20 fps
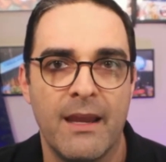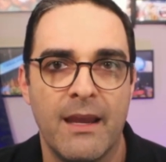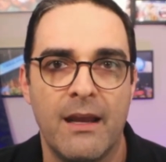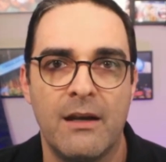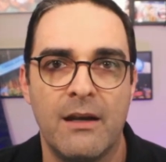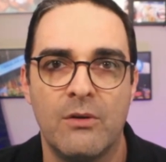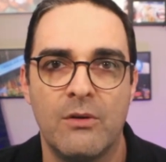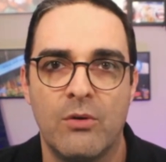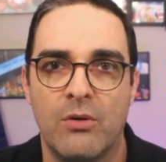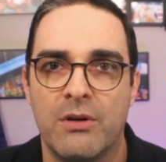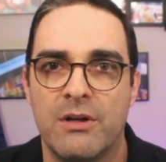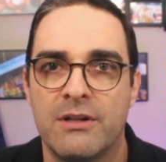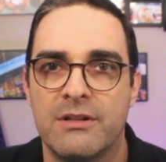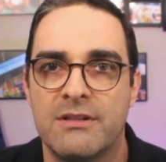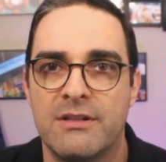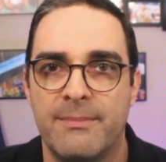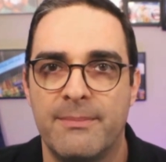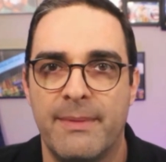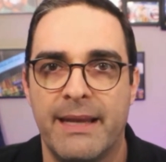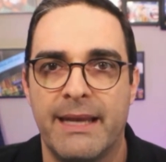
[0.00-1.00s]
in order
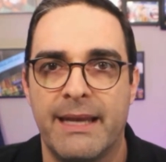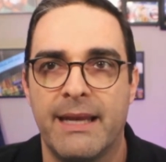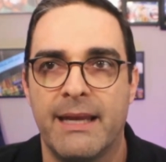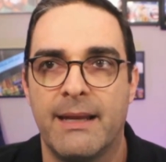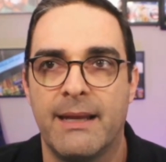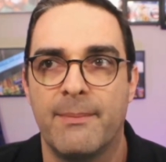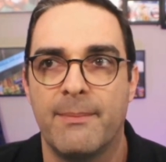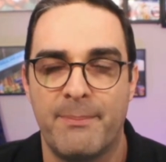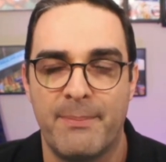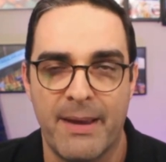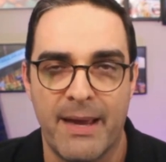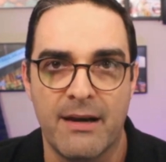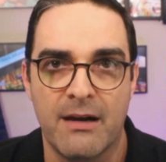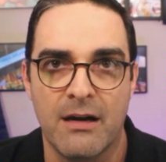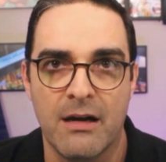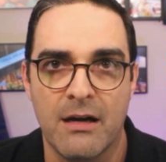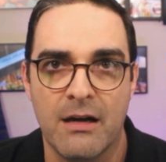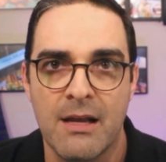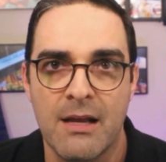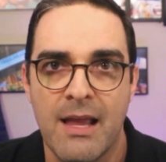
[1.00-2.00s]
to make it
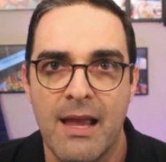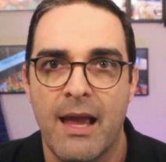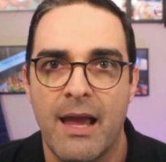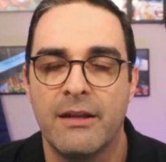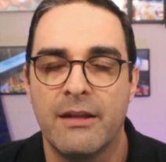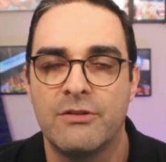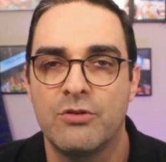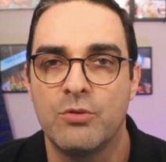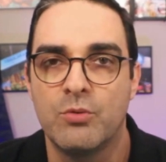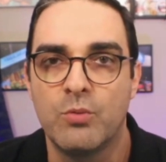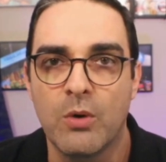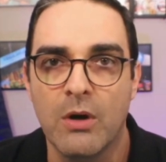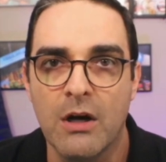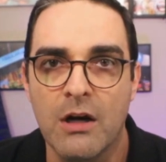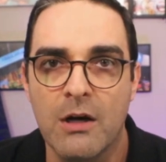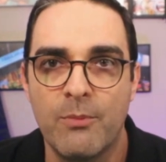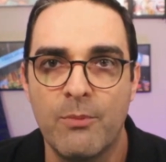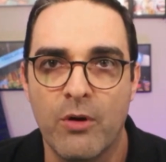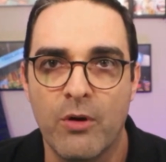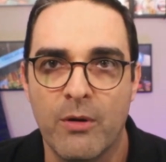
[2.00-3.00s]
better and to
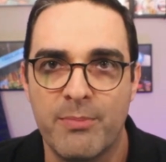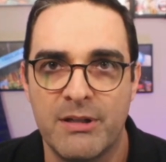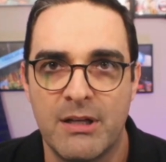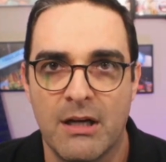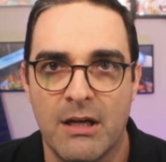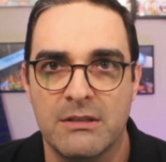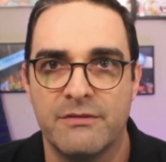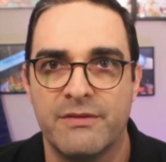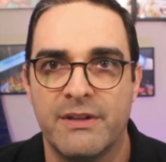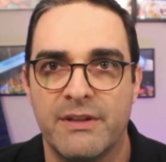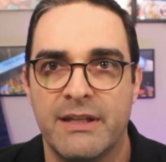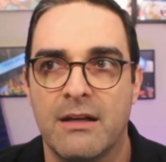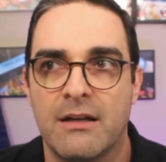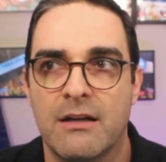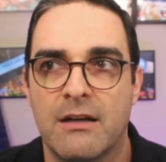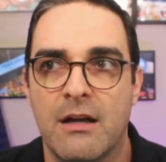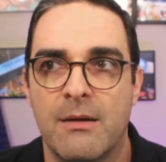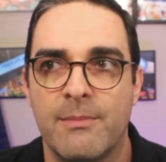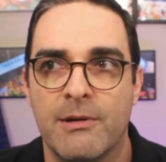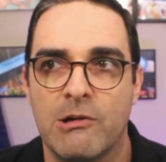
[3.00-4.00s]
work more productively and
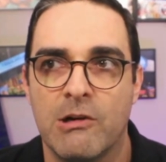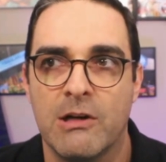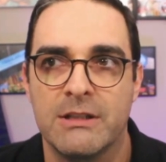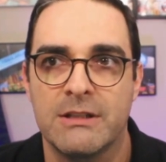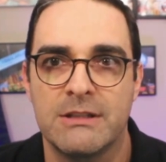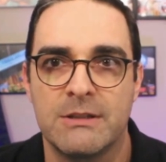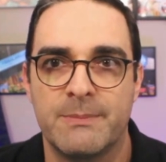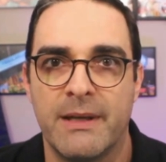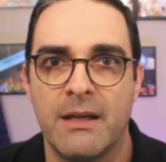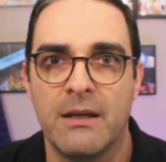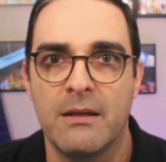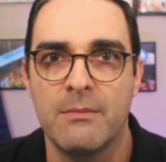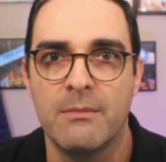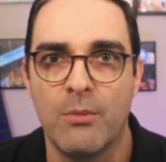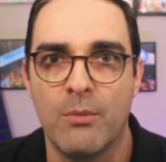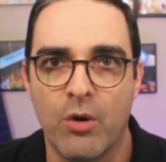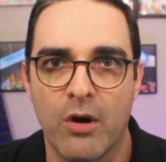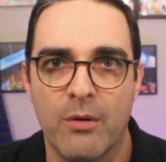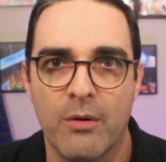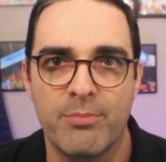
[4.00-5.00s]
come across as being
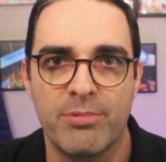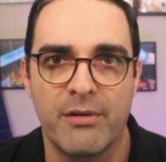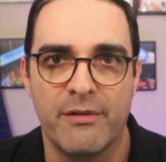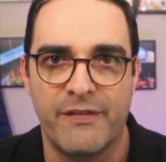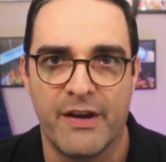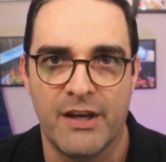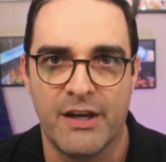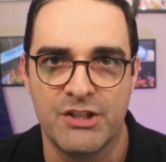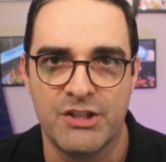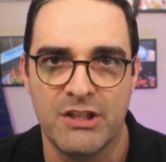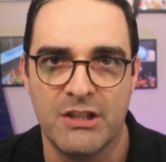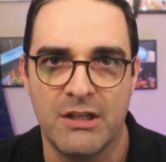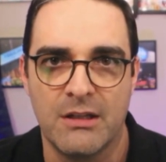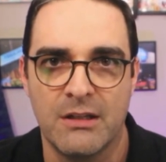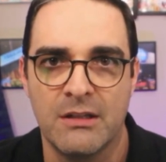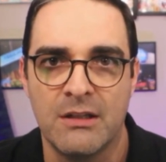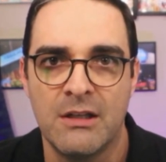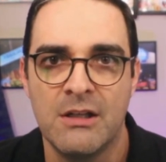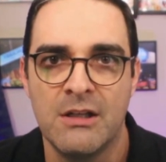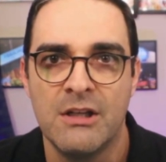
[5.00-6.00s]
more professional.
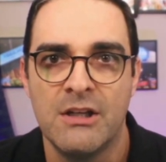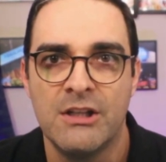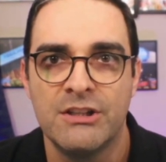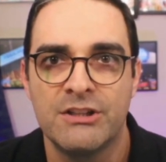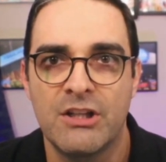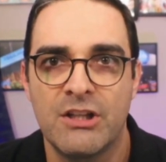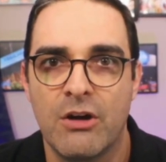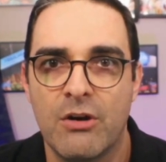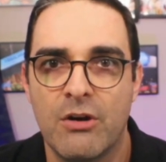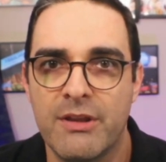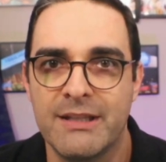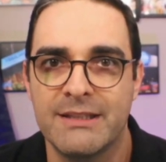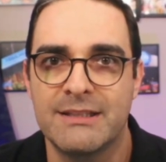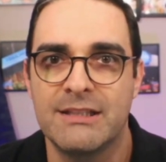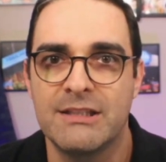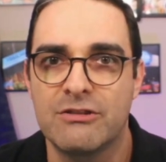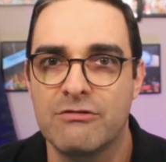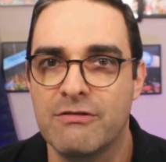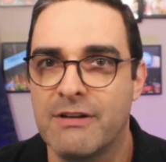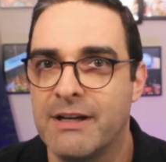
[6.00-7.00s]
So, this
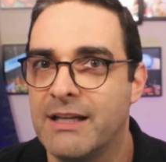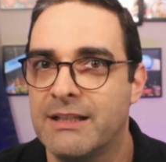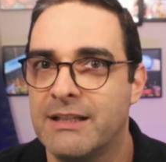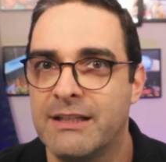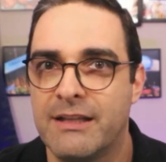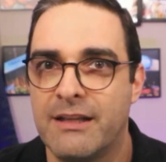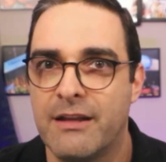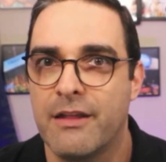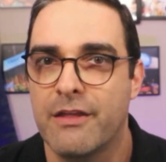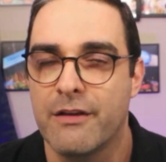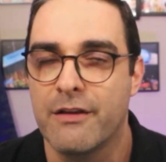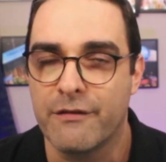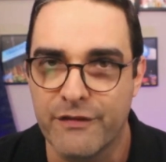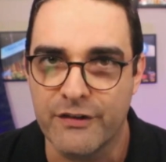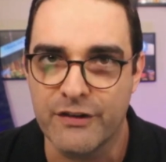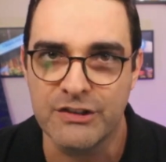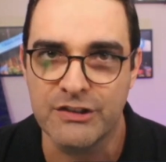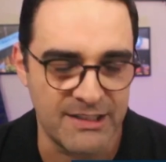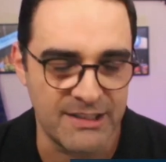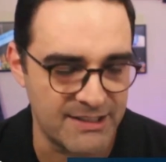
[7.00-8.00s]
is really the
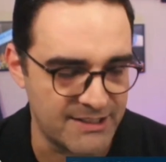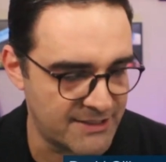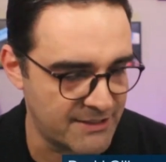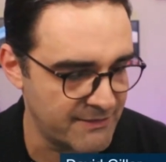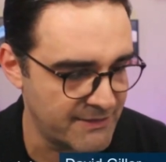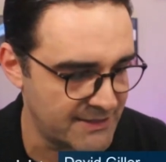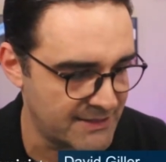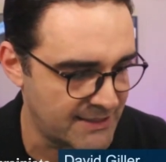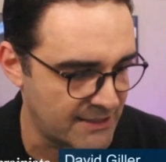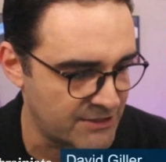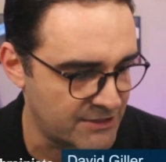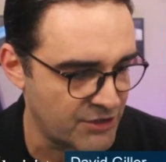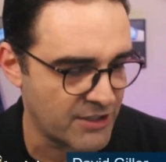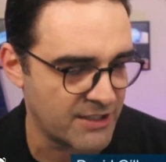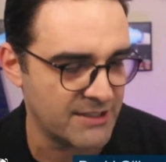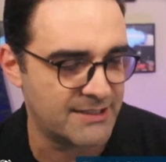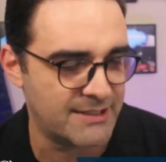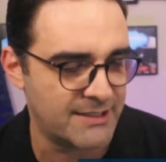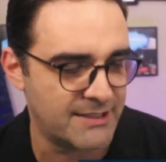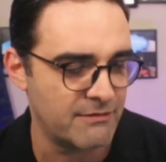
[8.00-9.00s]
first in a series, as you
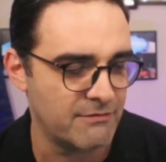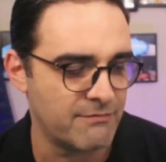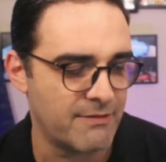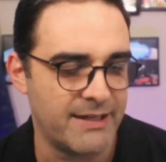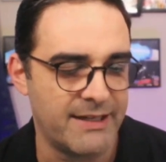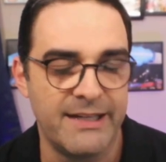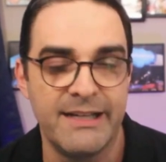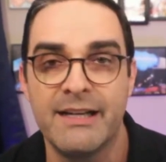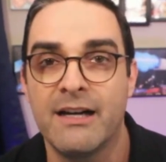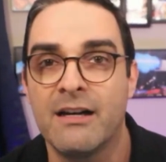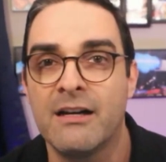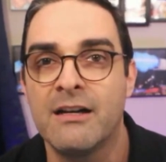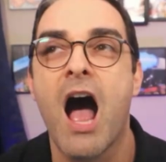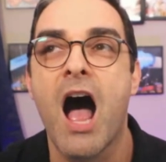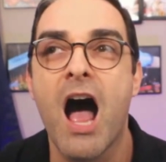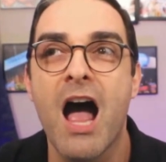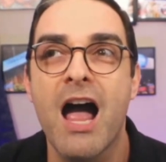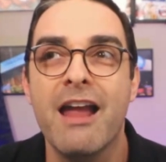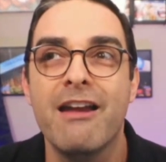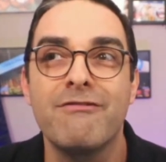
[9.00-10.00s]
can see right here.
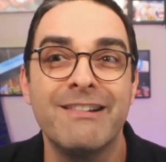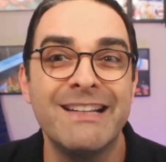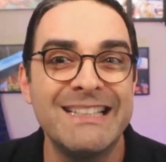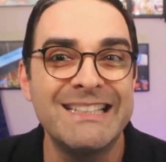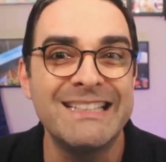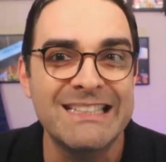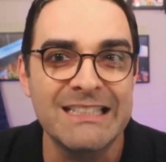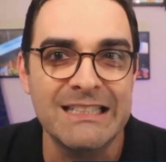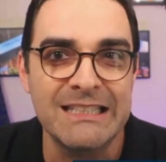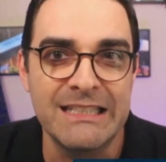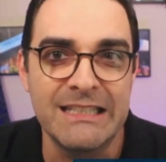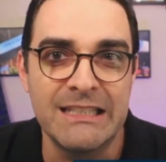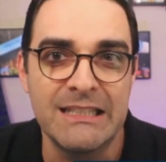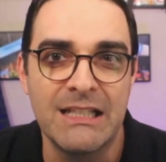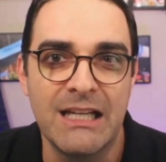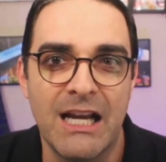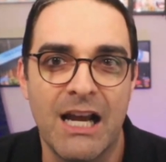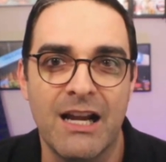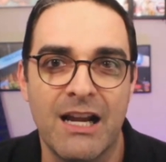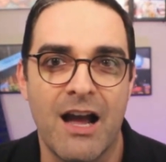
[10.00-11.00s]
I
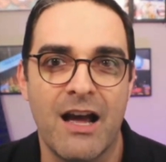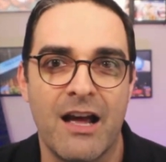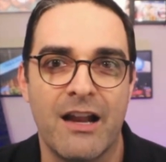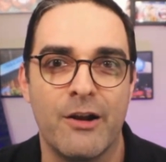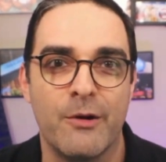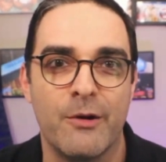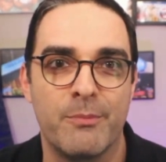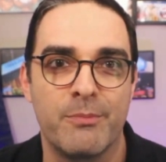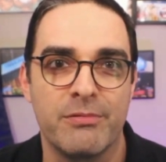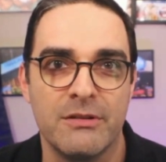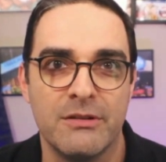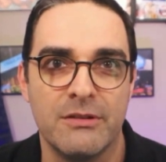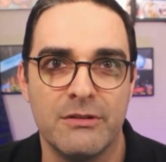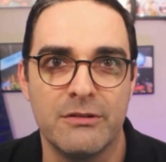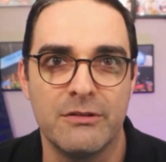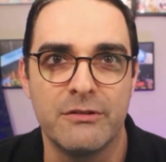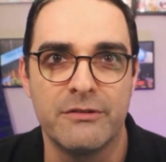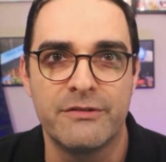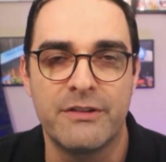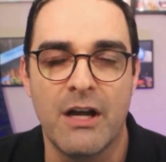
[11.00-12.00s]
recently got
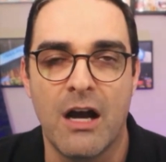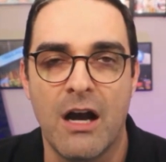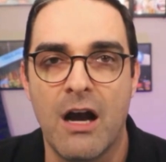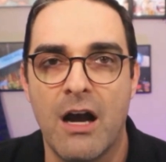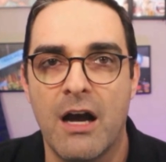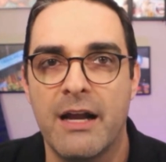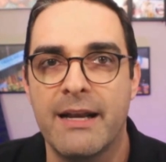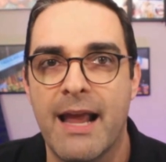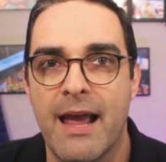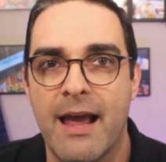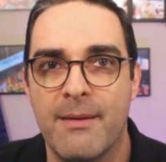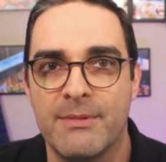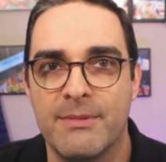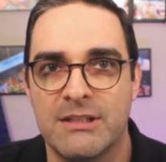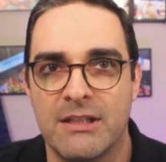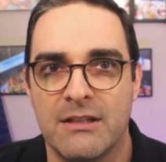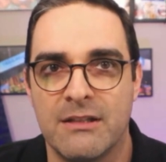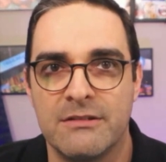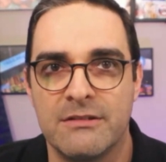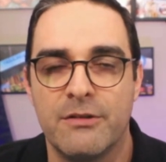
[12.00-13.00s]
approved on
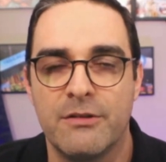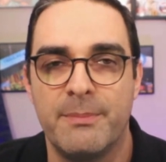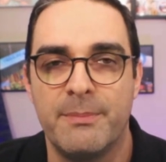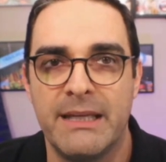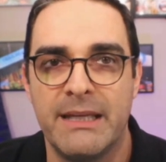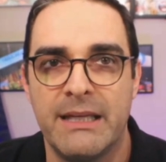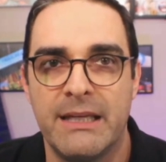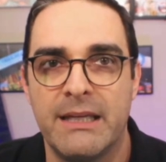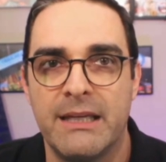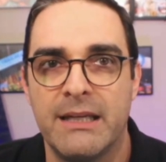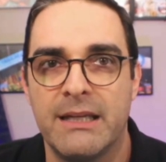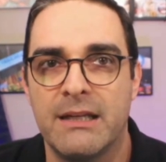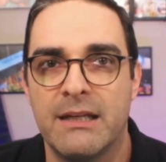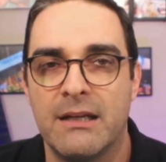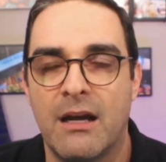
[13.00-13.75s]
Amazon to be